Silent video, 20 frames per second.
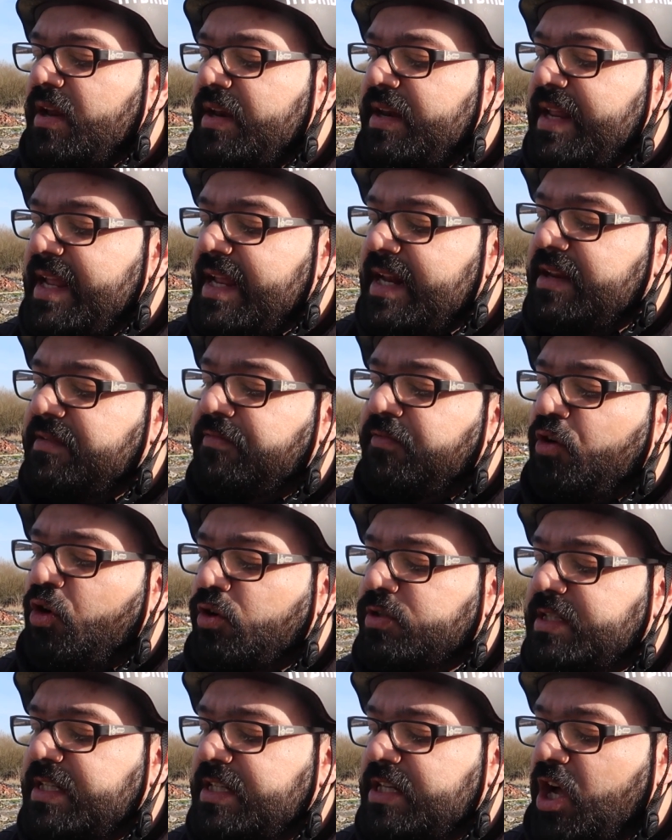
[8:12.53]
nearly
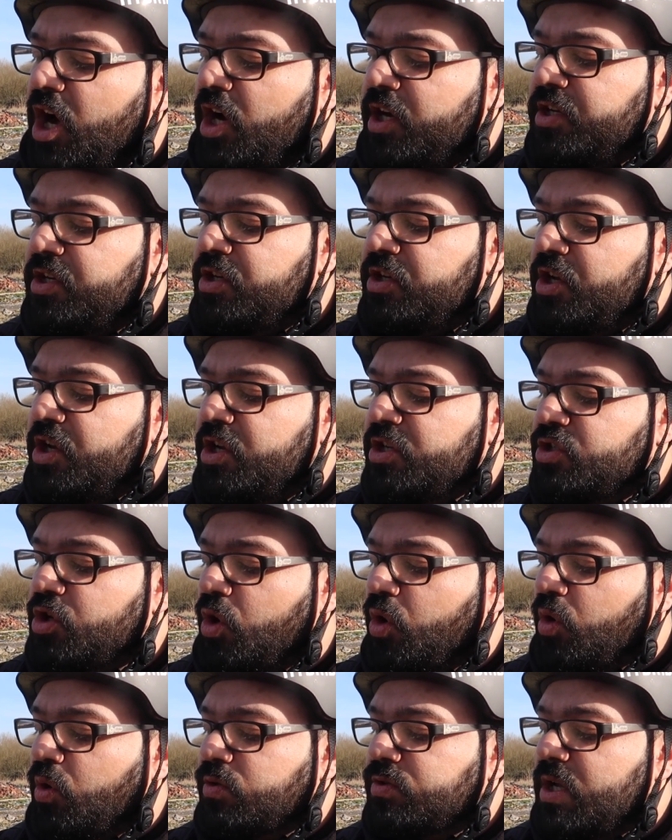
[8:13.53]
49 years
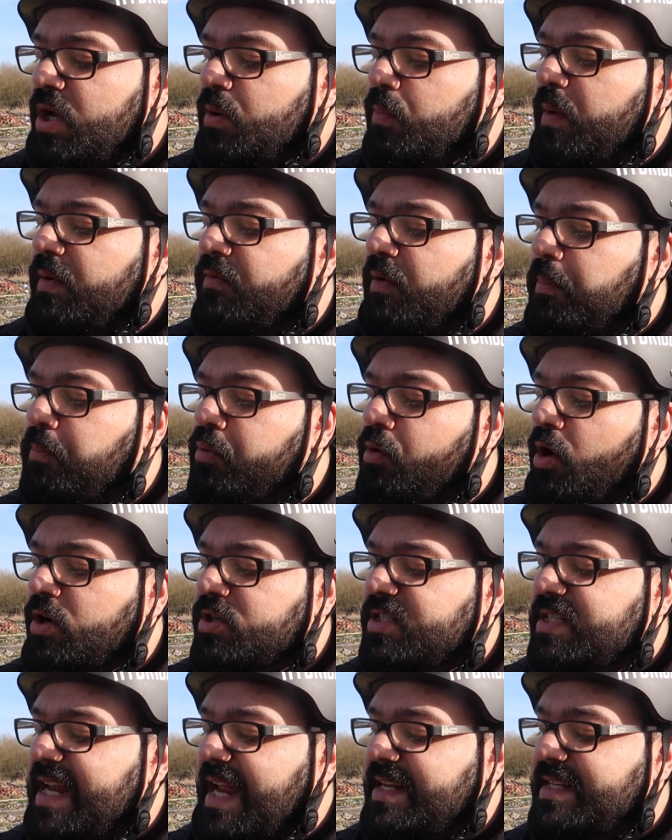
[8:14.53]
old with a
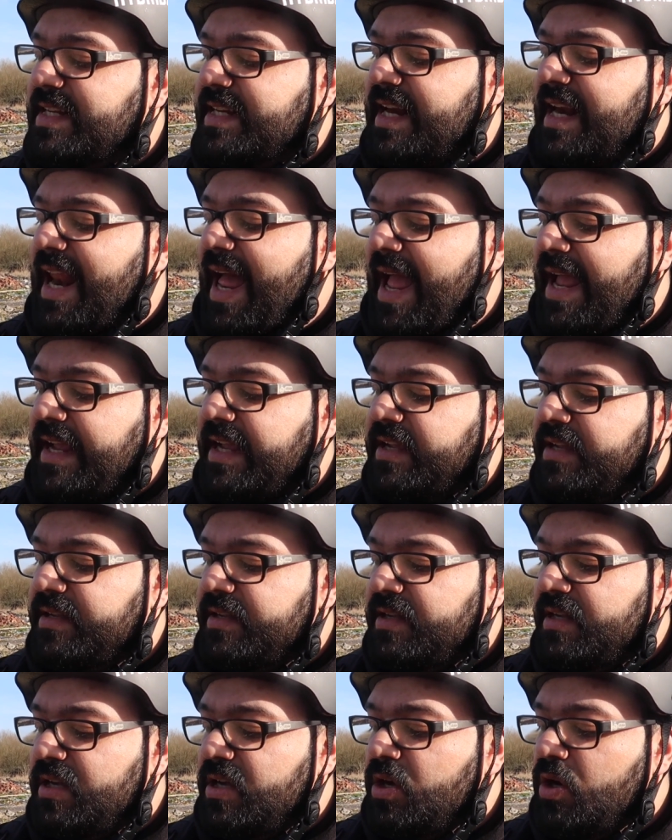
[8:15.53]
prosthetic leg,
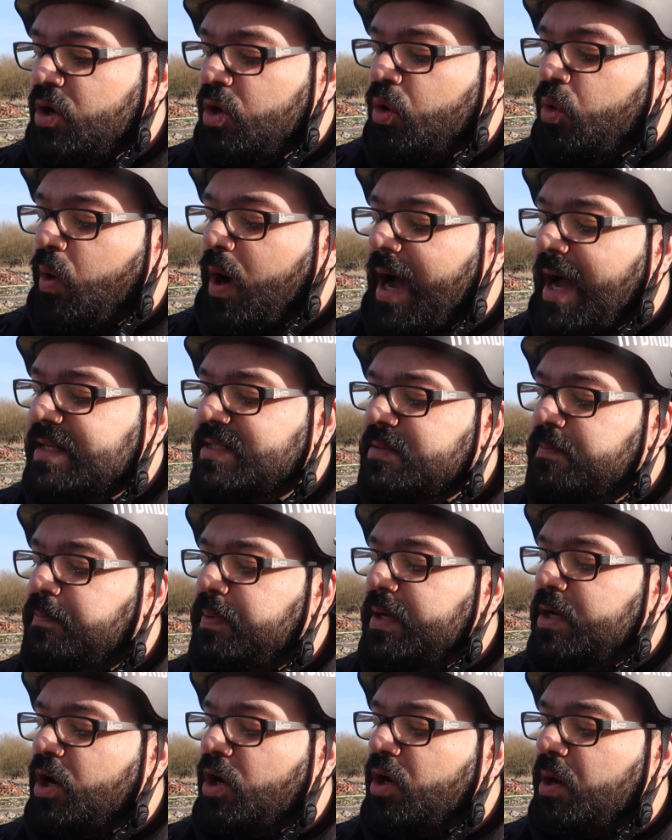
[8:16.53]
who hasn't
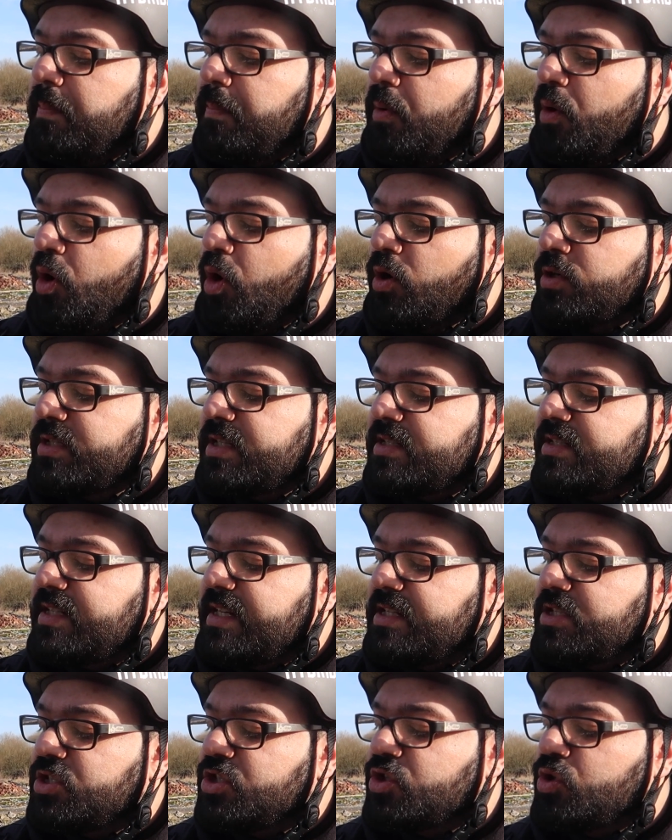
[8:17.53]
been on the board
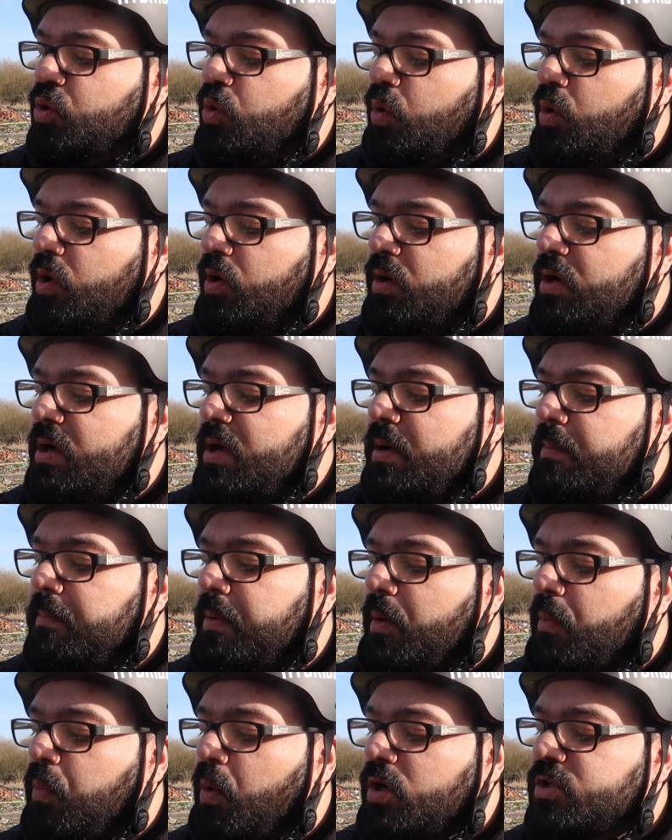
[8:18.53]
since school,
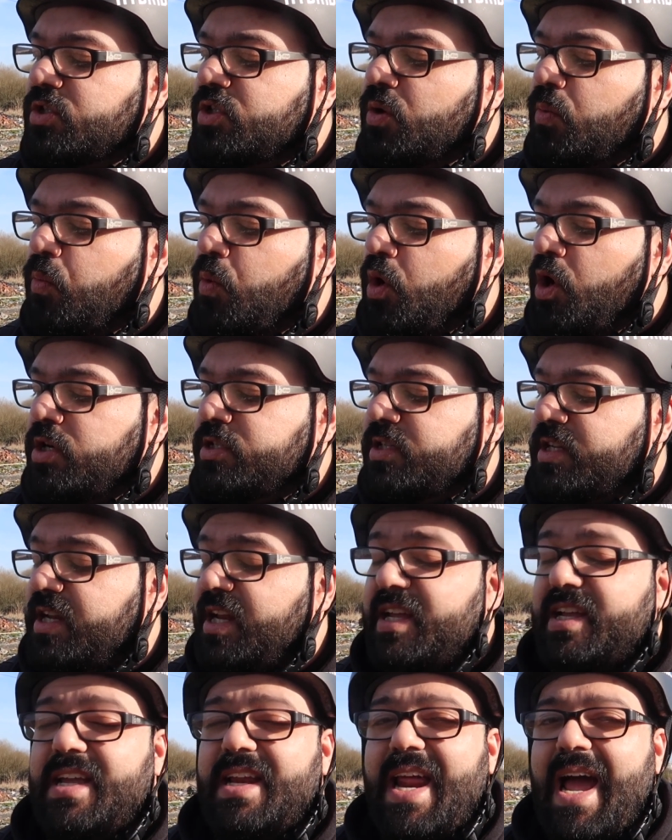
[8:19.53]
but what's the worst
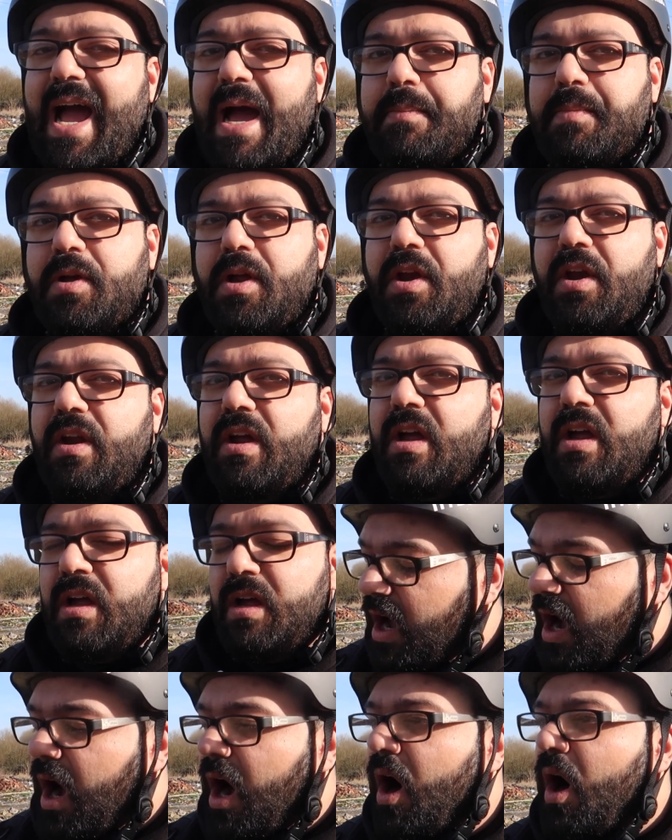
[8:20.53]
that can happen?
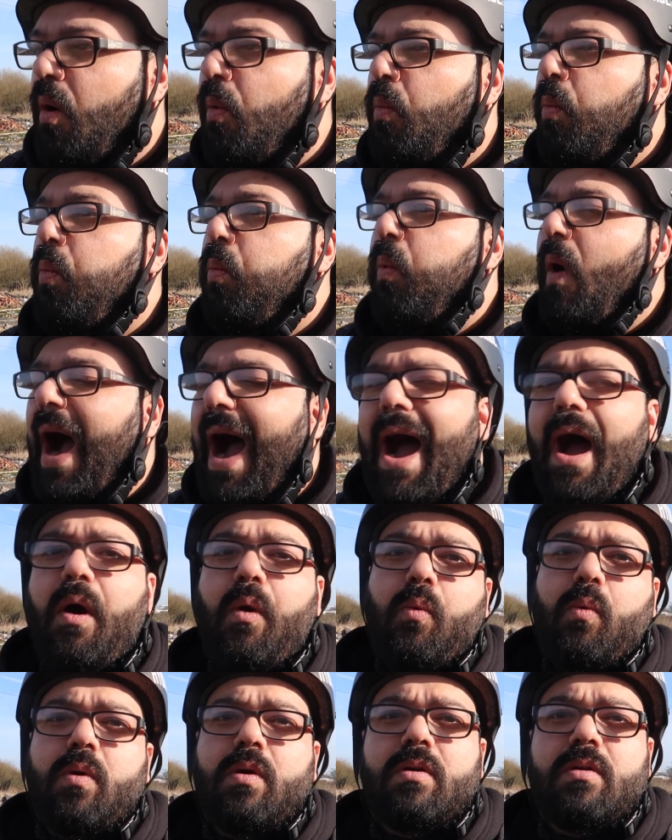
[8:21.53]

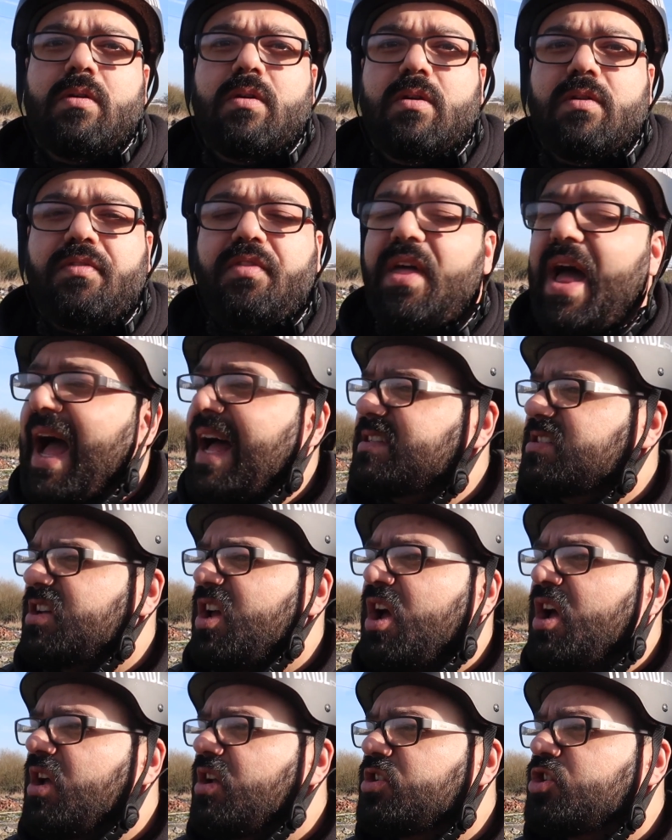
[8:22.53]
Wow, that
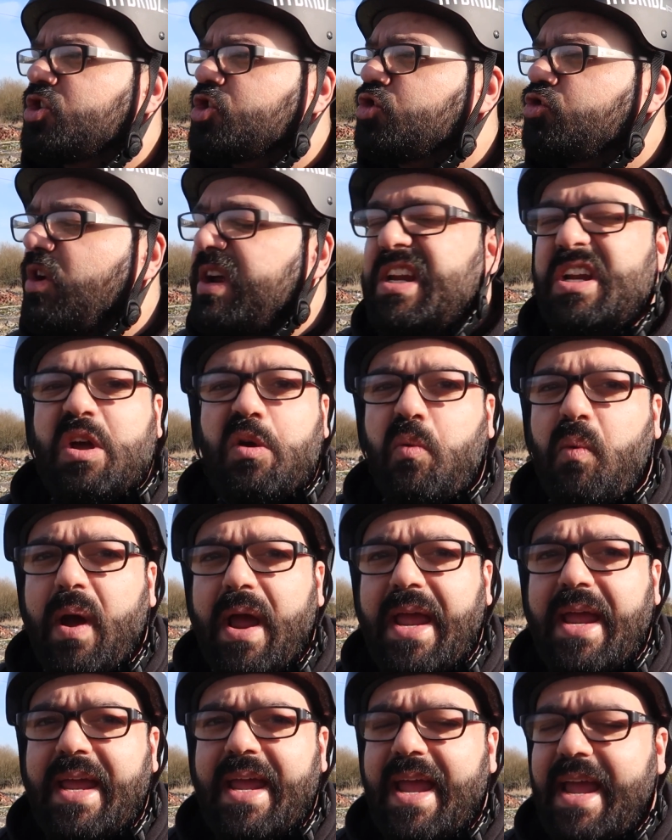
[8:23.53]
straight
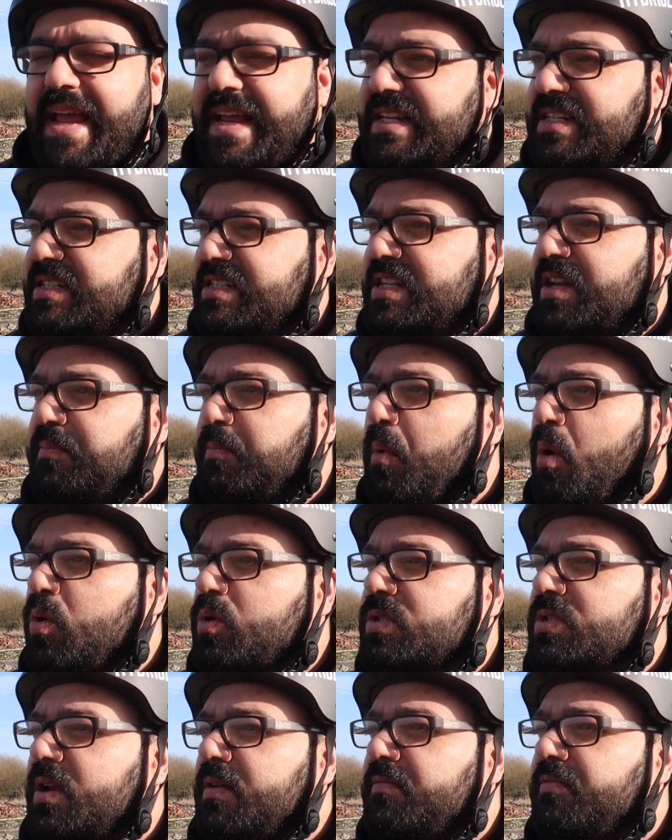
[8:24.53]
away is the
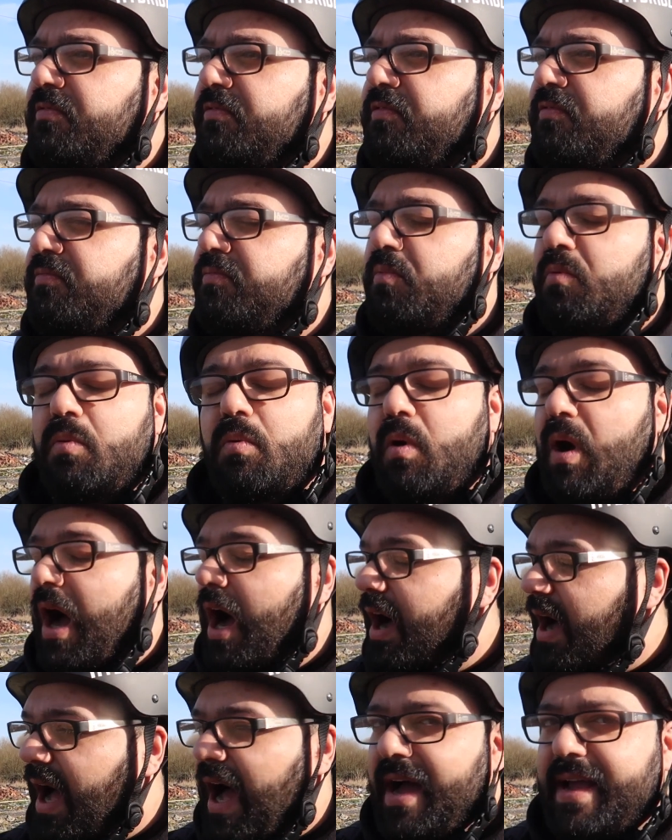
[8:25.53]
most,
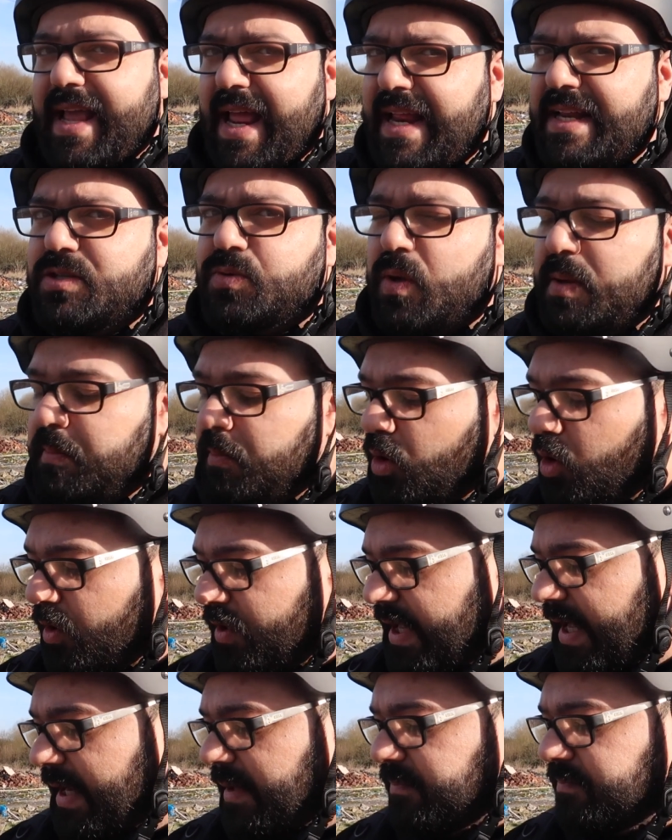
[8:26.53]
I'll get into it more
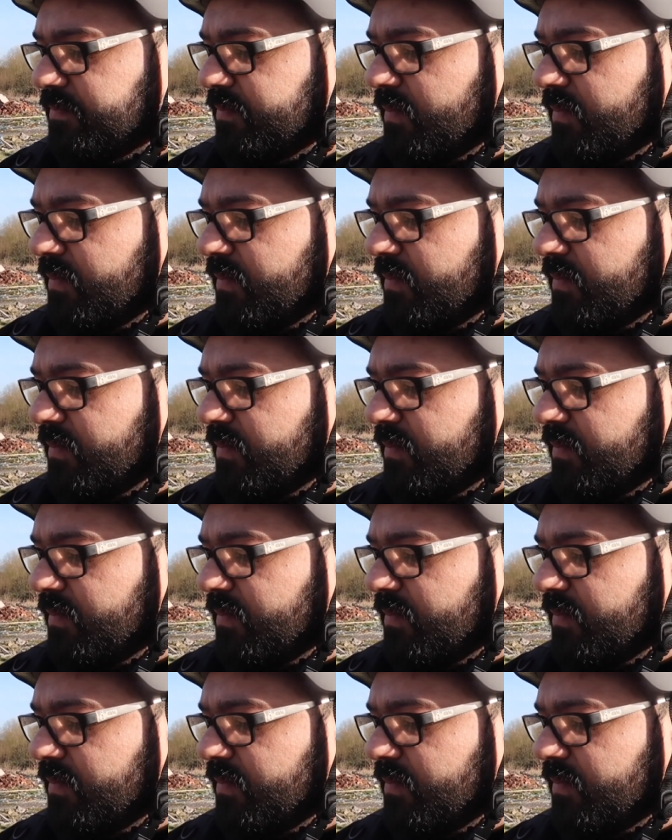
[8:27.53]
now.